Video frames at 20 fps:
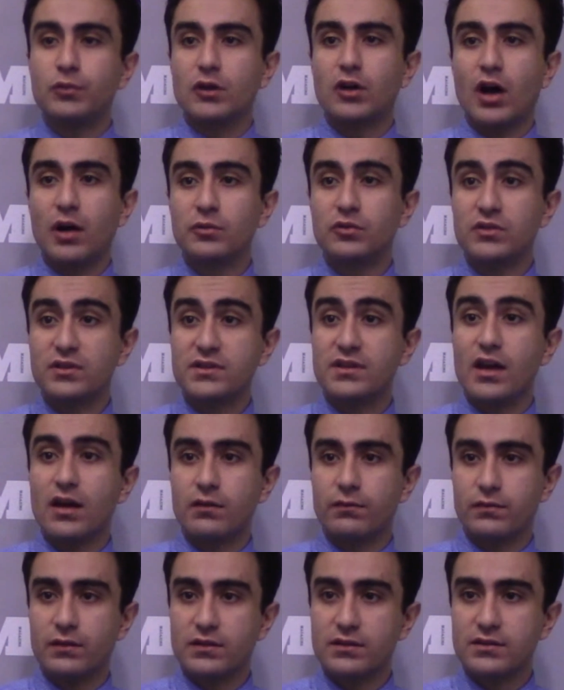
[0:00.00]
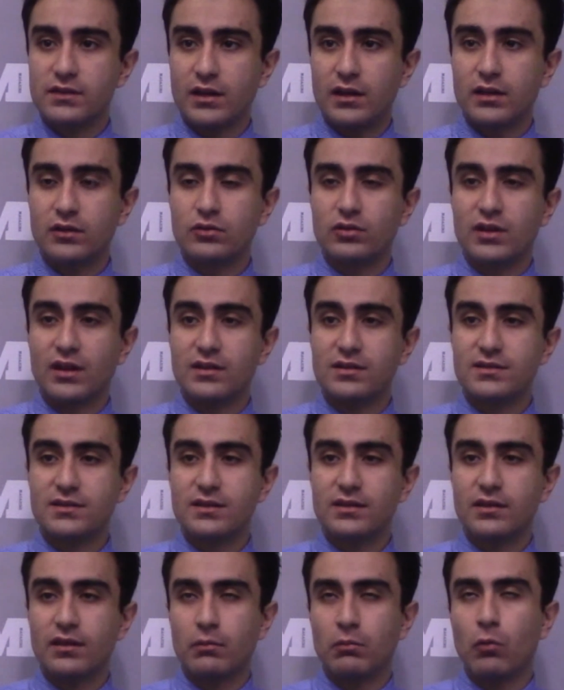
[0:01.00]
come to the surface and you can
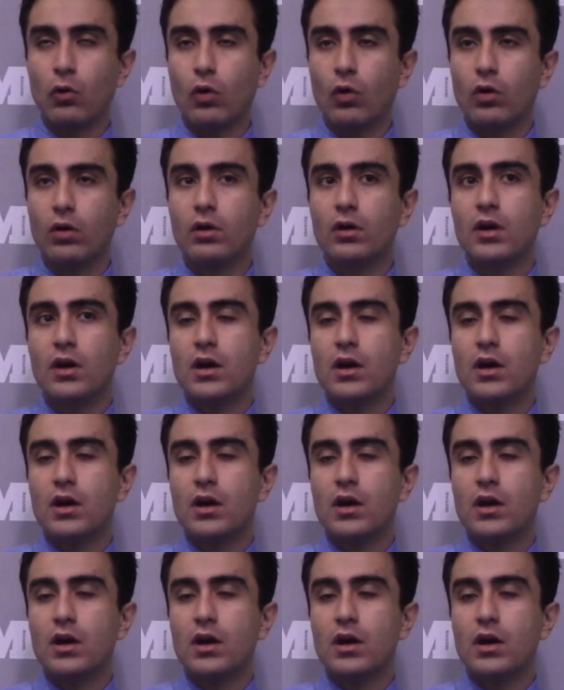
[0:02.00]
see them more.